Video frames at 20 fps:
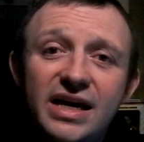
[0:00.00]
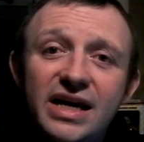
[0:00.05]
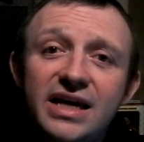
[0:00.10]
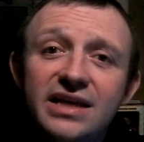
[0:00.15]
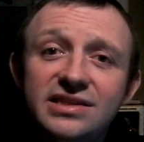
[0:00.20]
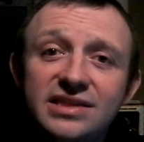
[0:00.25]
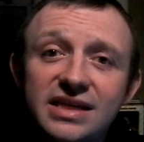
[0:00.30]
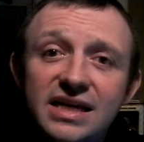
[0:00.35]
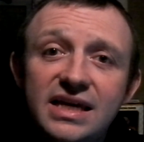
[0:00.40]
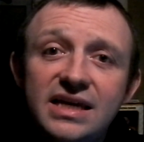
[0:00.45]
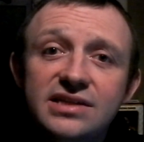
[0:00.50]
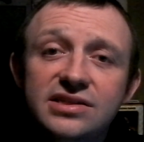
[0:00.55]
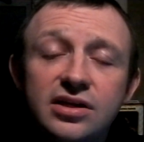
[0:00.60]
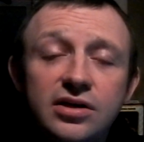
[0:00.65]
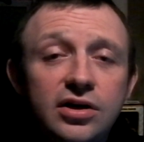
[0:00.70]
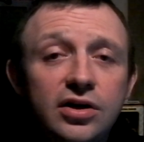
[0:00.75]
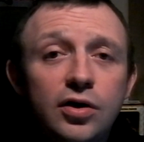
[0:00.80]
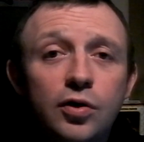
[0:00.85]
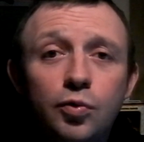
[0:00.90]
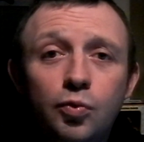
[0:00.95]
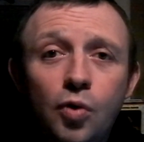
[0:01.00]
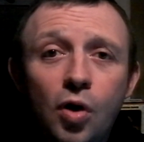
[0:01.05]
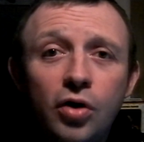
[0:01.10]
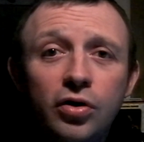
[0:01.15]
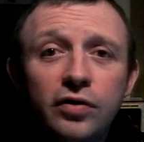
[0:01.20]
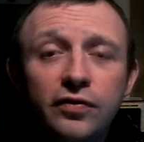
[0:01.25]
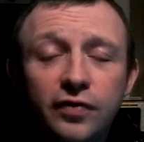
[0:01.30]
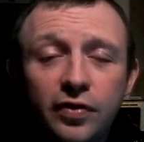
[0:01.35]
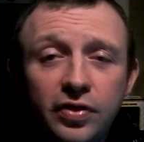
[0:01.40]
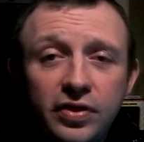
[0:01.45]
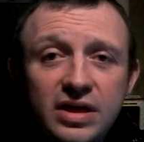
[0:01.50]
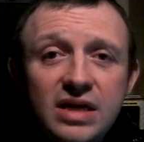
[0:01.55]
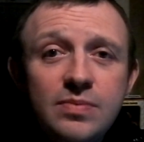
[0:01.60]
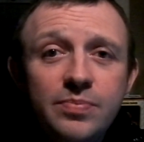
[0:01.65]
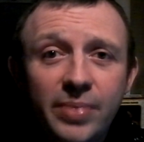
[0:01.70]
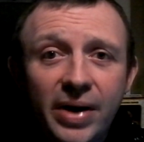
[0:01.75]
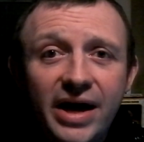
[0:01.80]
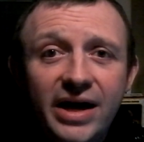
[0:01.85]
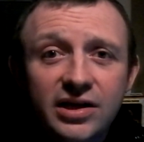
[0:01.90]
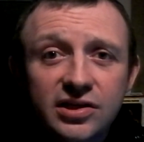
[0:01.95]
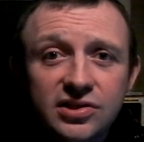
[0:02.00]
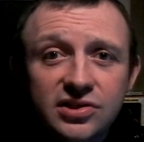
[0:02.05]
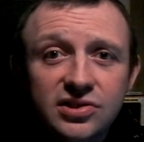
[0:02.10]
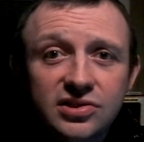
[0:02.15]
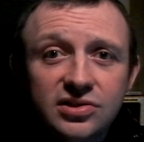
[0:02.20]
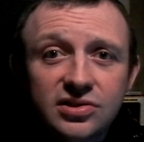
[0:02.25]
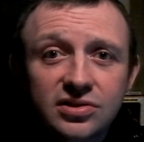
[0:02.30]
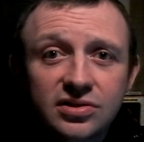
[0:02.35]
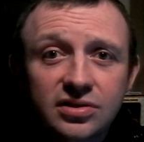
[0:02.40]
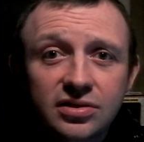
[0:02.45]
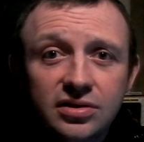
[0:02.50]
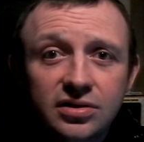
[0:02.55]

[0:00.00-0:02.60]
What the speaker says: It is one of the best